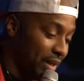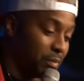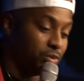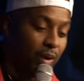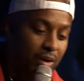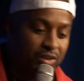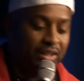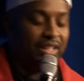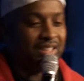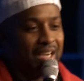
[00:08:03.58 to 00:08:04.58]
But it was one of those
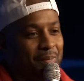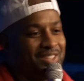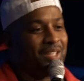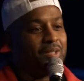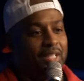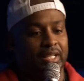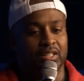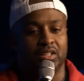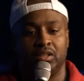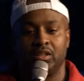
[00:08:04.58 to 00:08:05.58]
things that I would tell
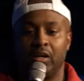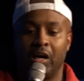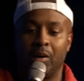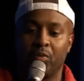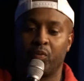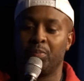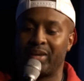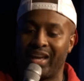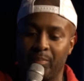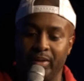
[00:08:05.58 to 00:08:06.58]
dates um, if we
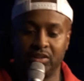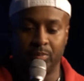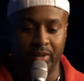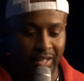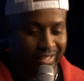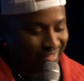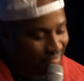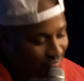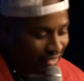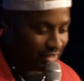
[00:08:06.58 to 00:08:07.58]
became intimate. Like eh,
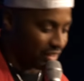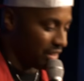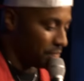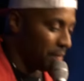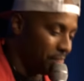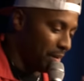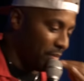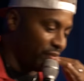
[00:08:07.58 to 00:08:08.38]
if I just slip up, bite my